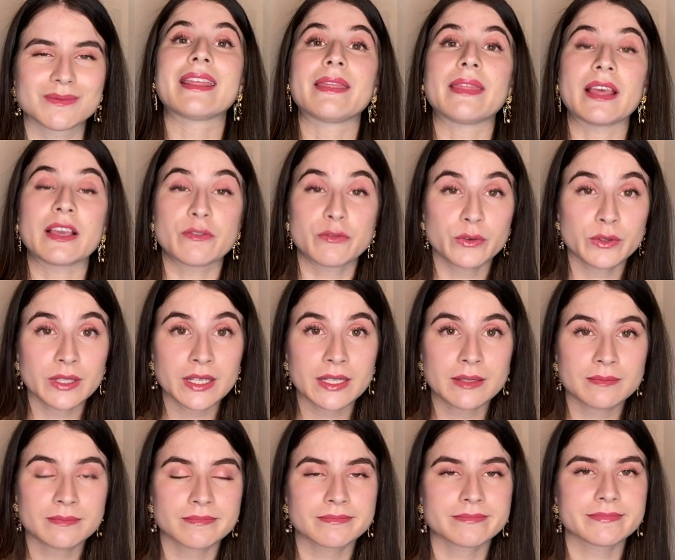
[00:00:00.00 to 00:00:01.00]
Thankfully,
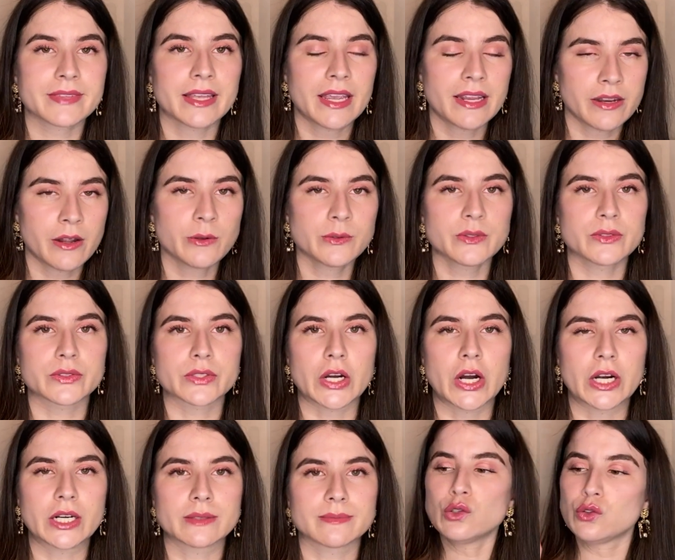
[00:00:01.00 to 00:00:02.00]
he knows his
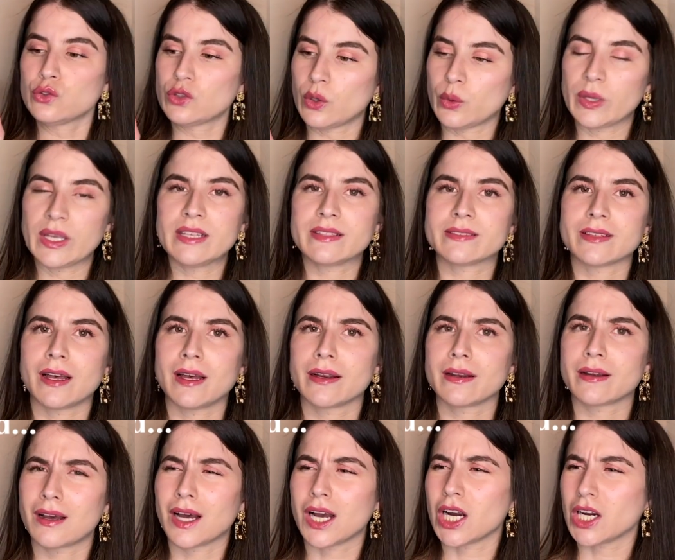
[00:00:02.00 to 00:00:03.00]
car. So he
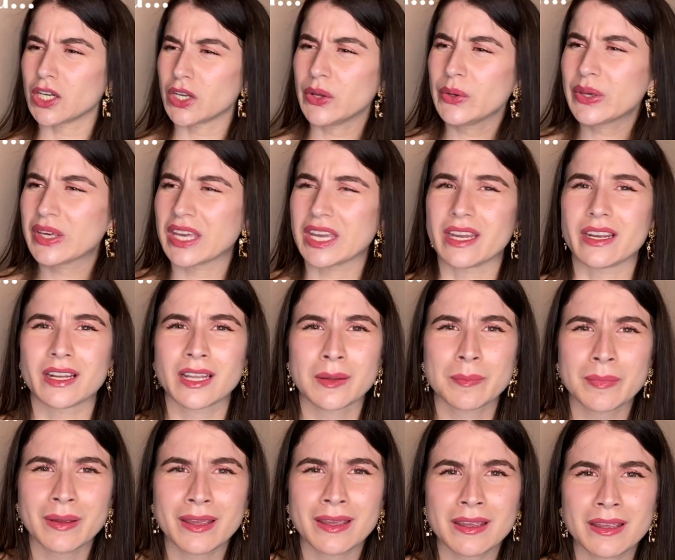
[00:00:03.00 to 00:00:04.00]
said, are you kidding
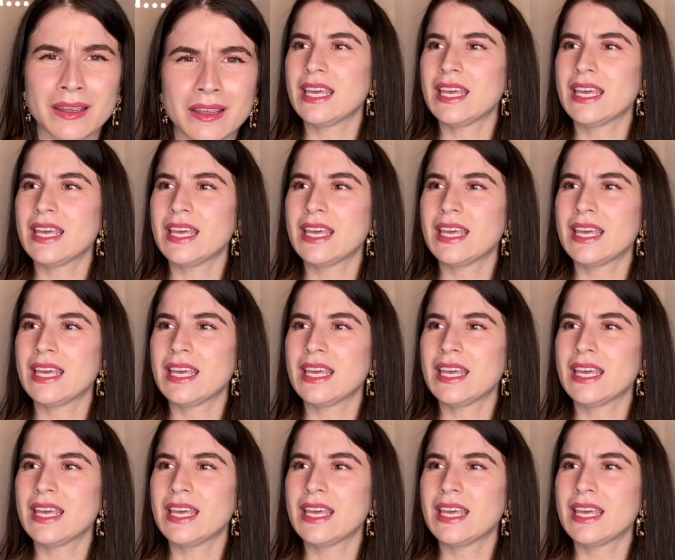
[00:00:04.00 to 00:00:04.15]
me?